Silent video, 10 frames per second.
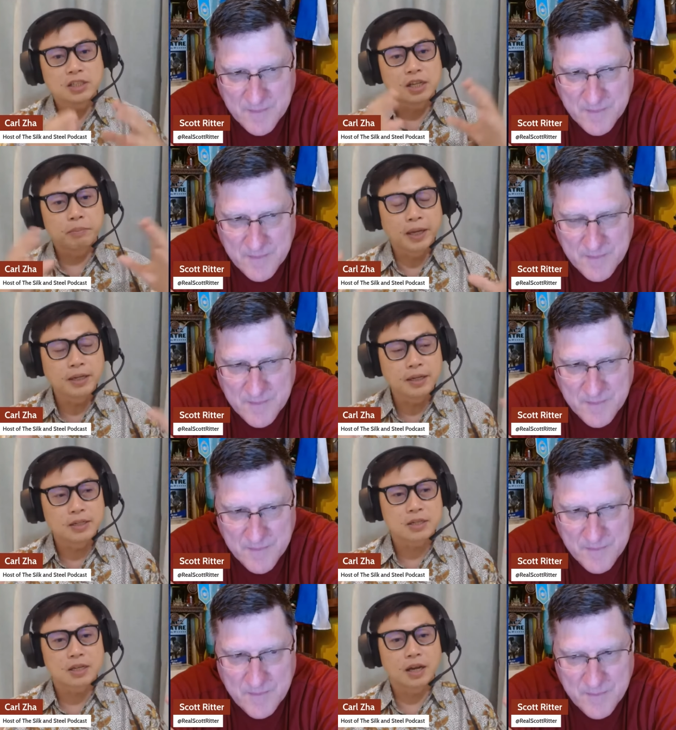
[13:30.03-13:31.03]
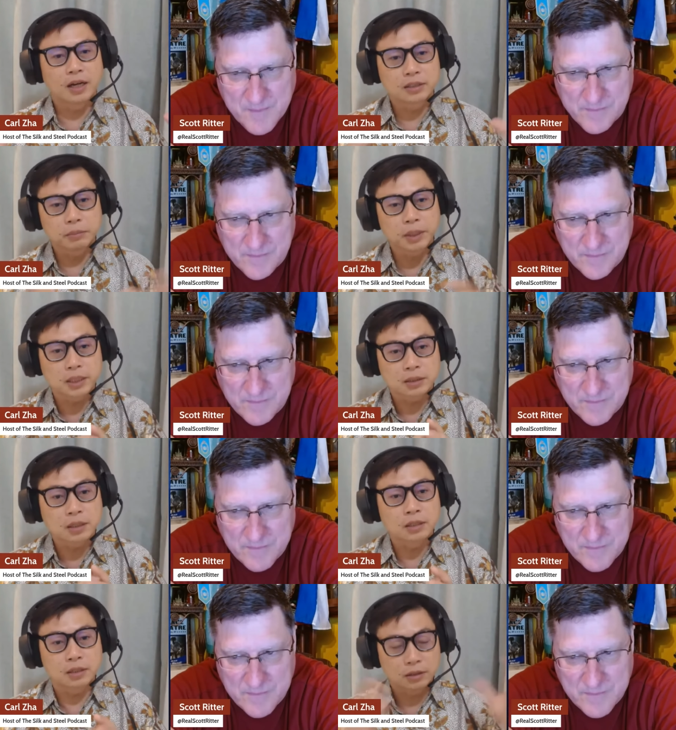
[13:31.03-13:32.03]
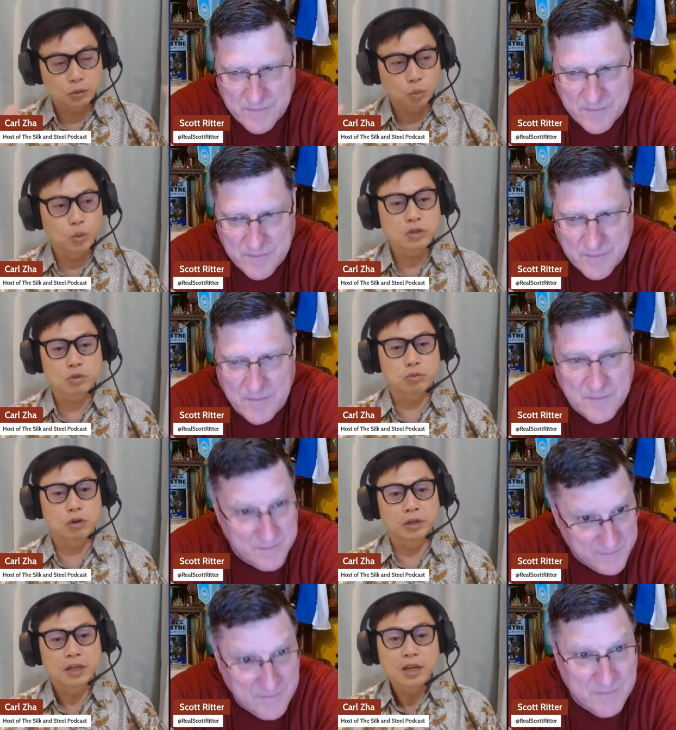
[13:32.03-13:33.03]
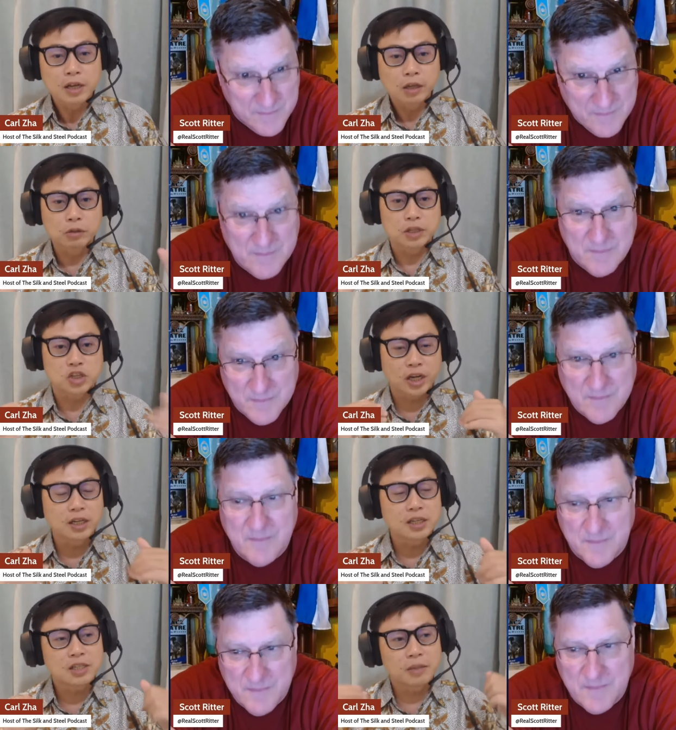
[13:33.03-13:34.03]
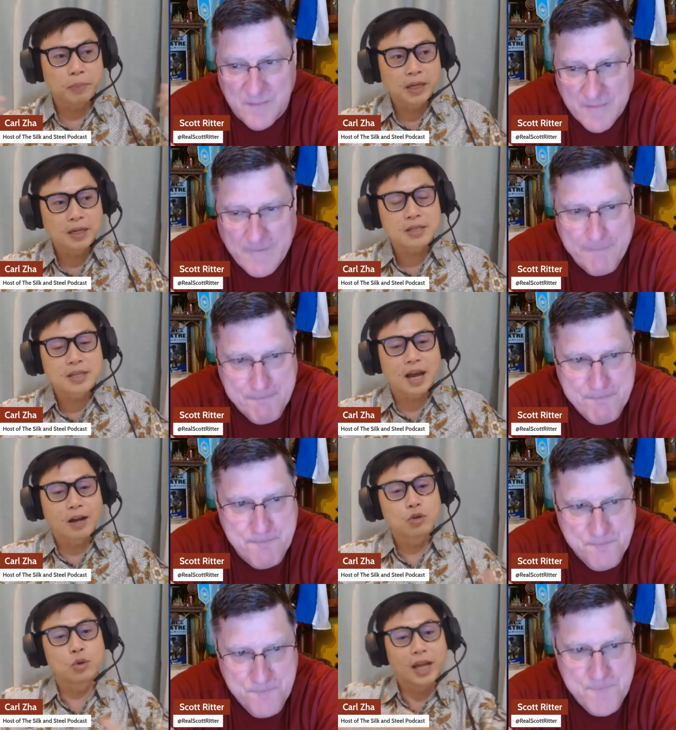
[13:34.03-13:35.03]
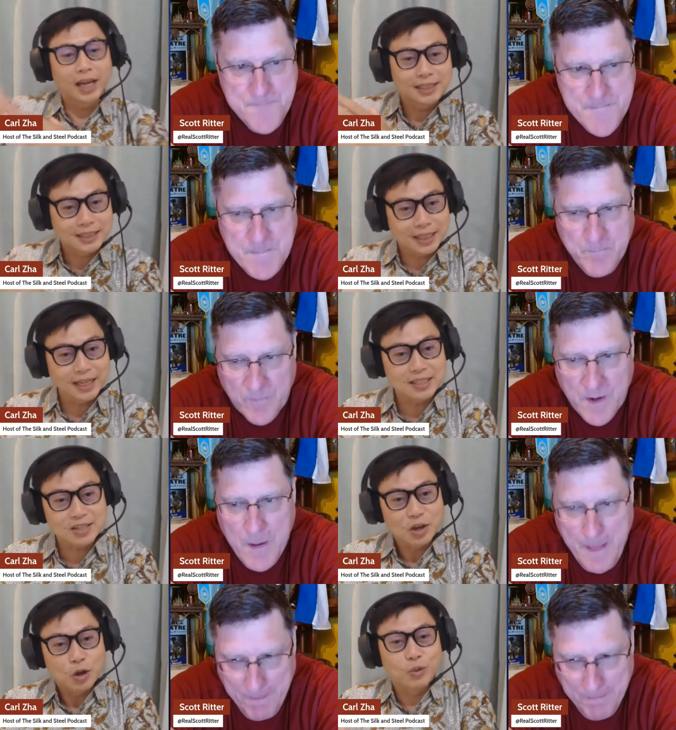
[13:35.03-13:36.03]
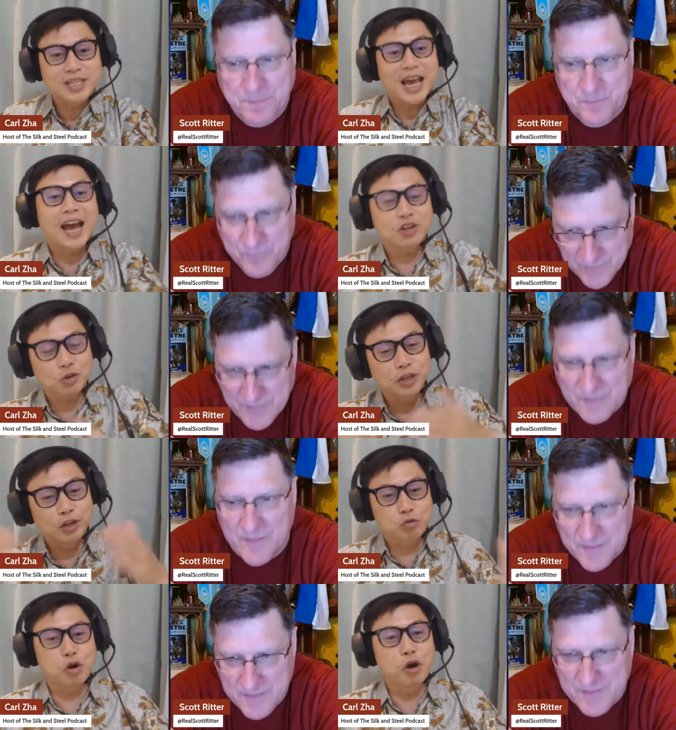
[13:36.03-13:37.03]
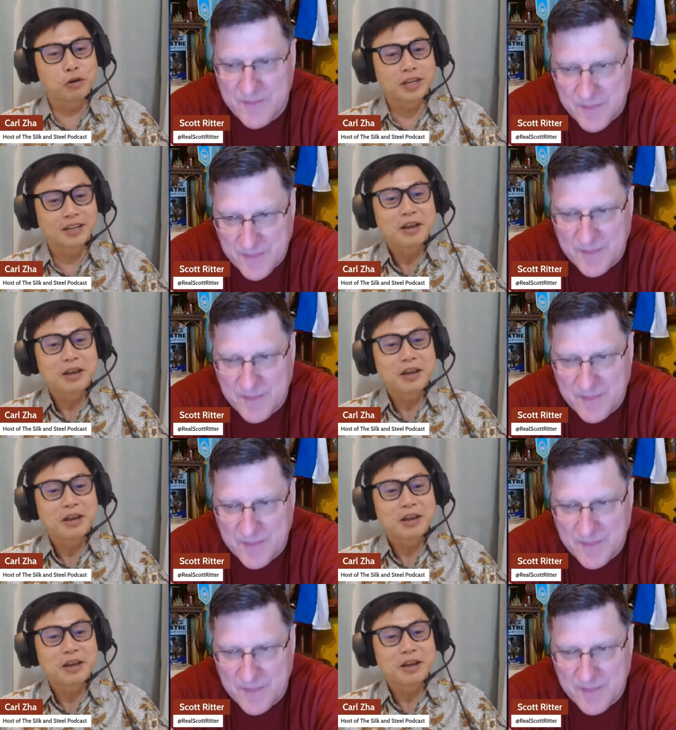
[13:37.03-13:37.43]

Speaker 1: dependency on semiconductor was growing. So the Chinese dependency on United States was actually growing